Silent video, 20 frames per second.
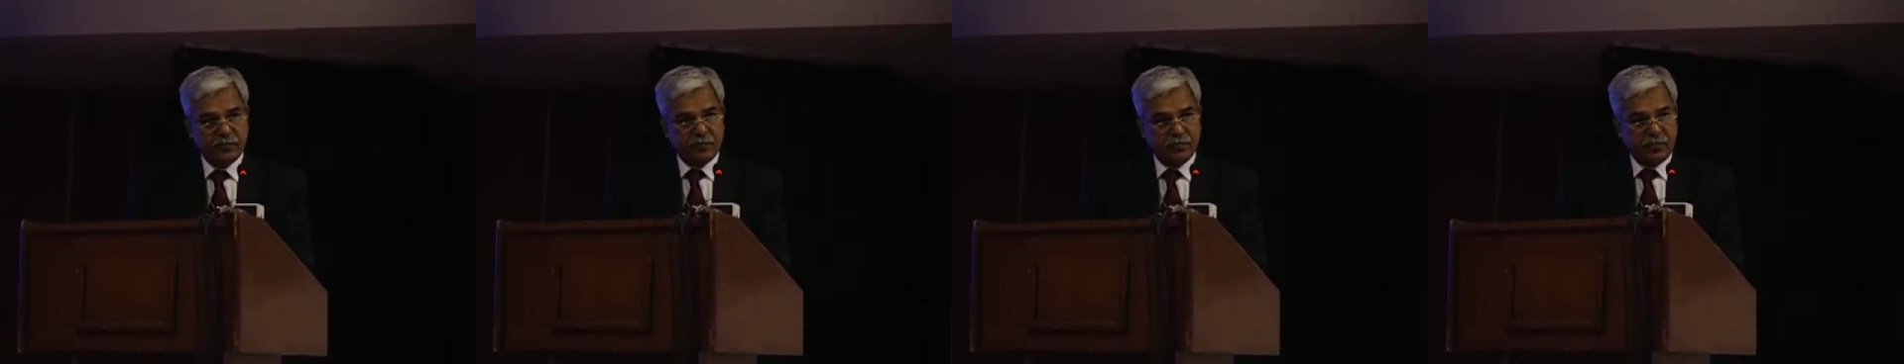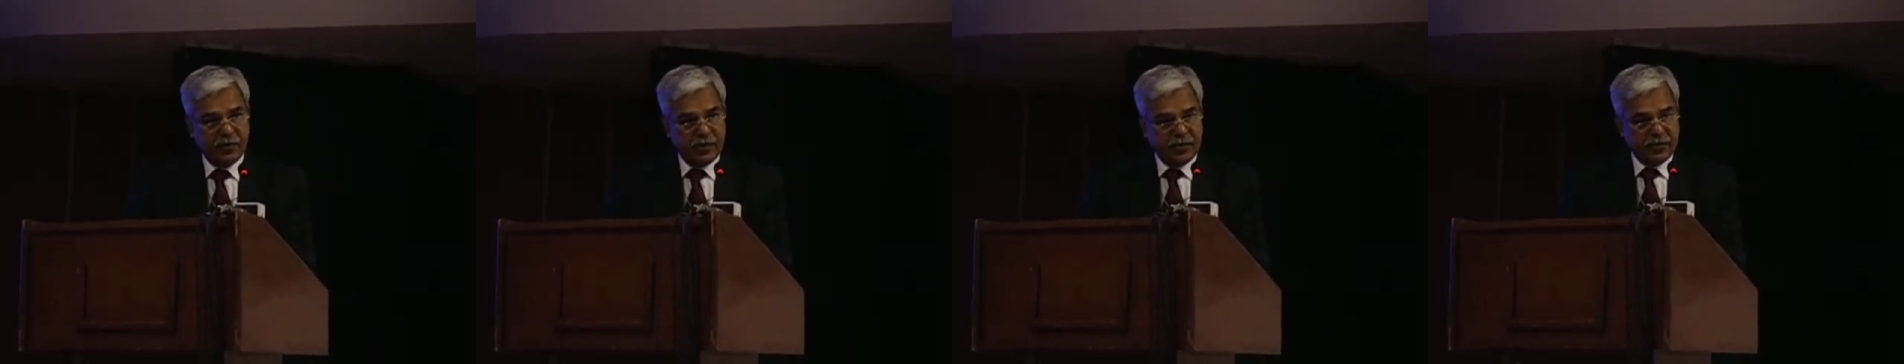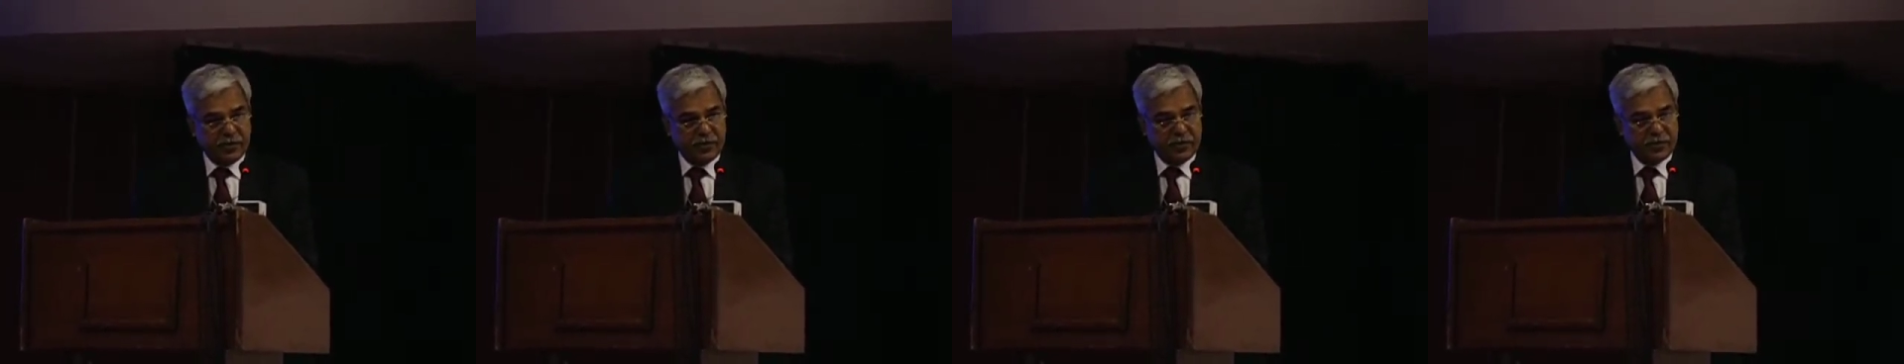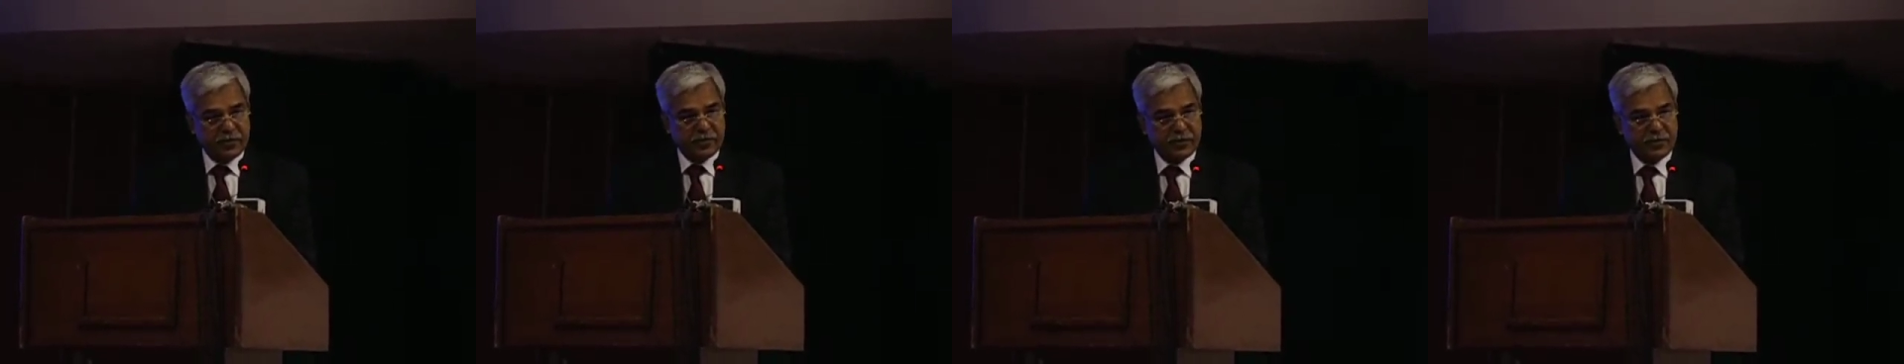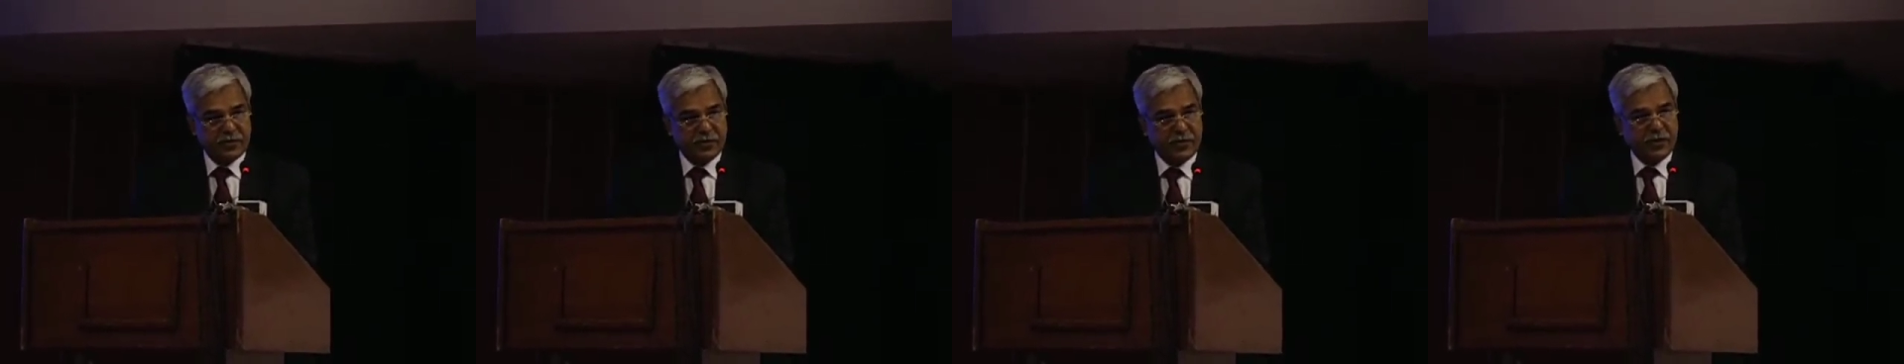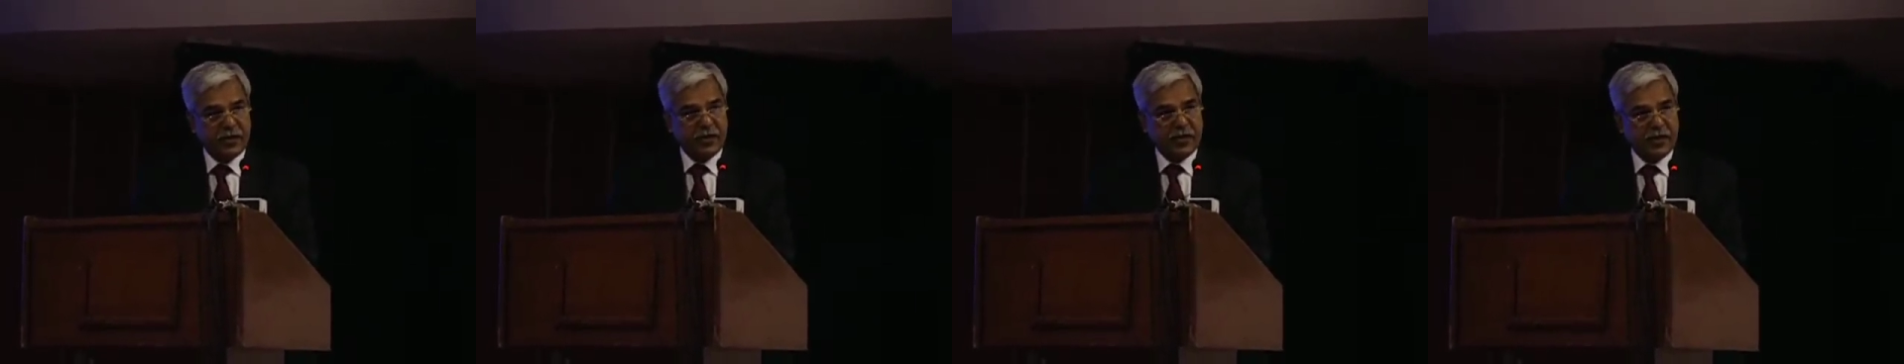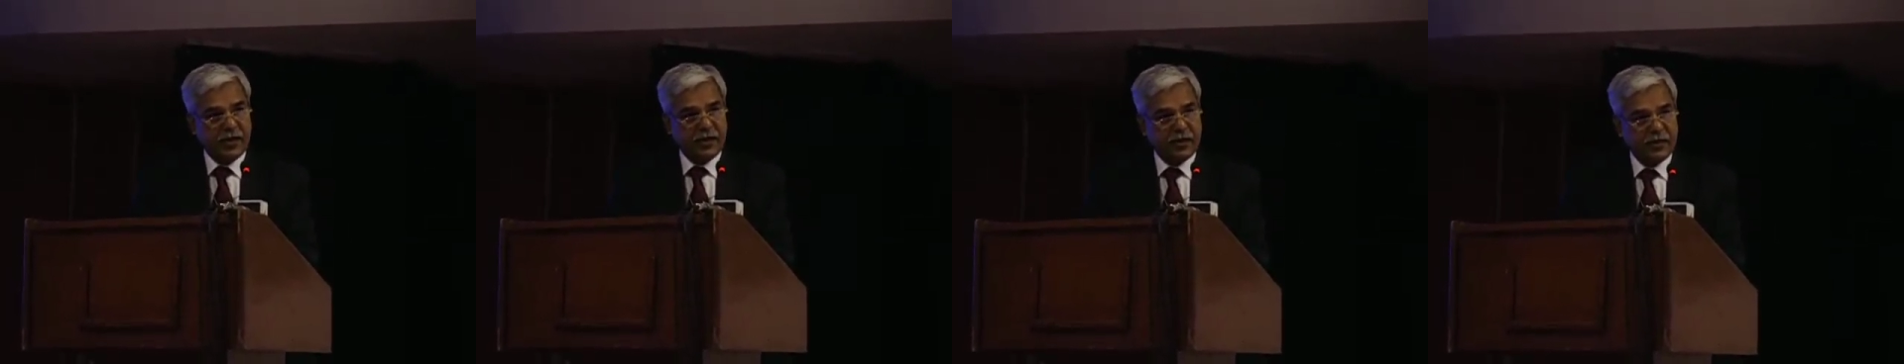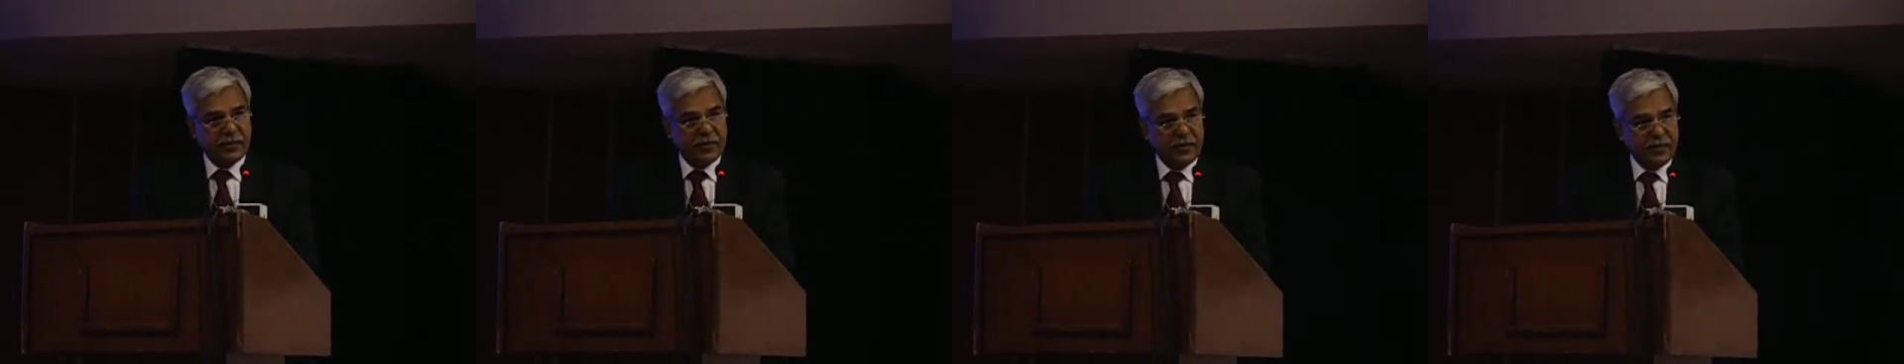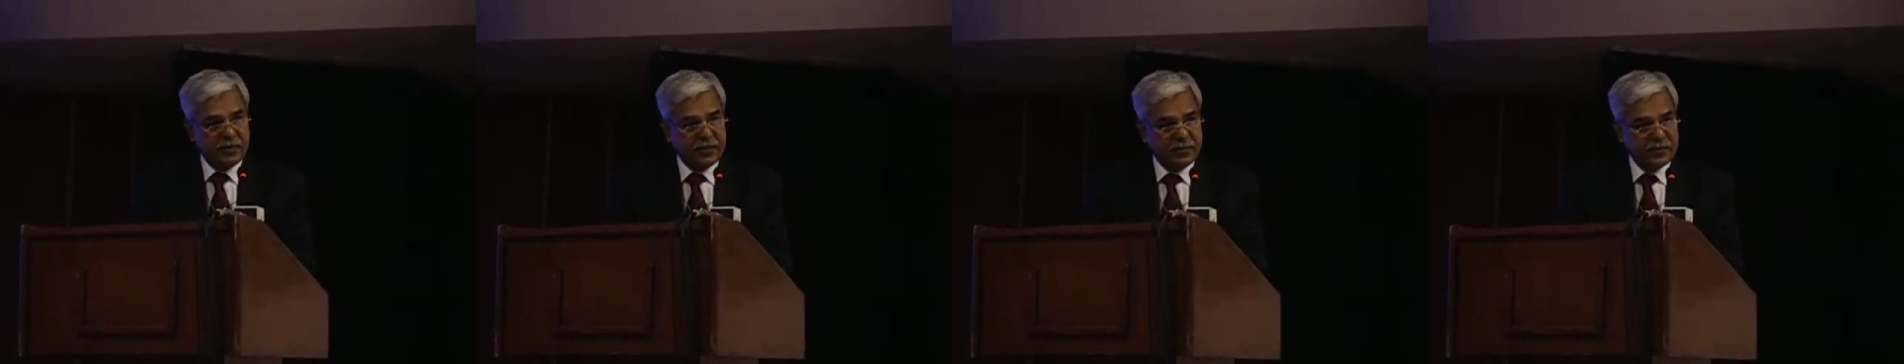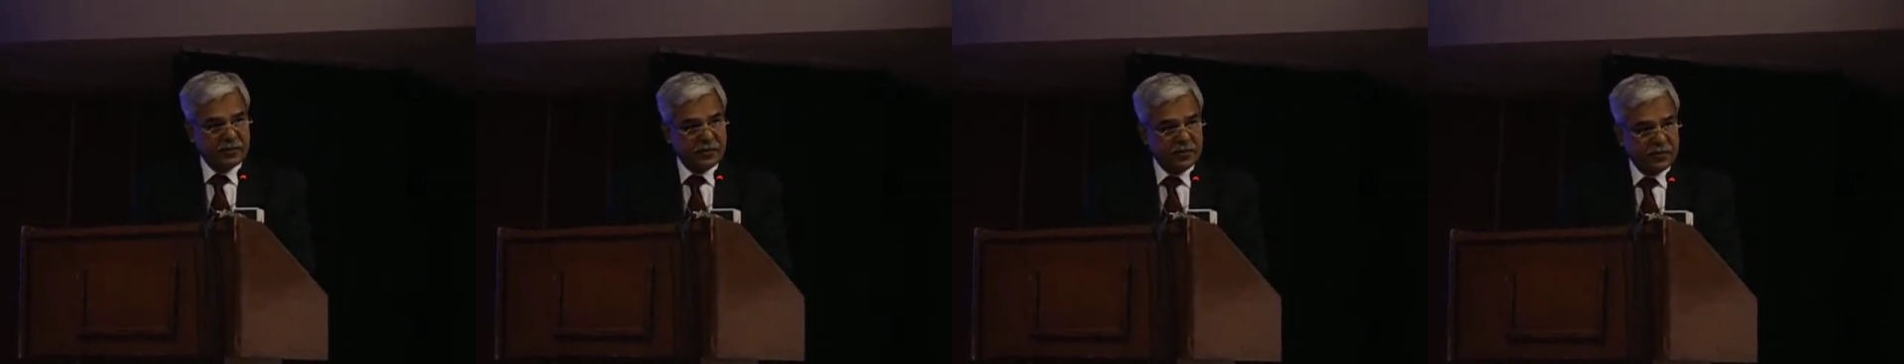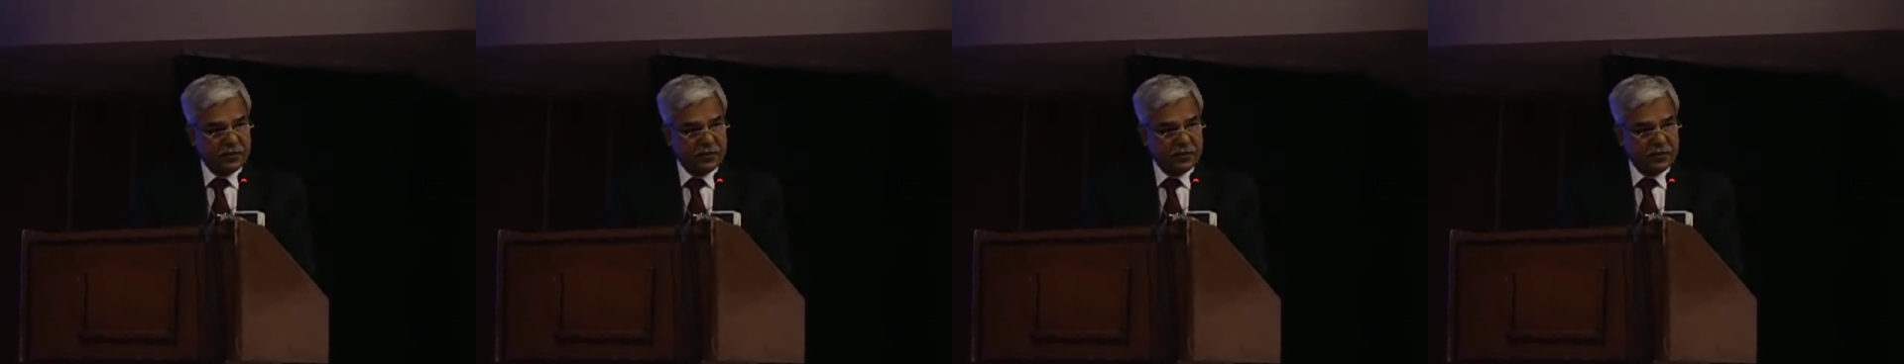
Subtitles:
pledges and these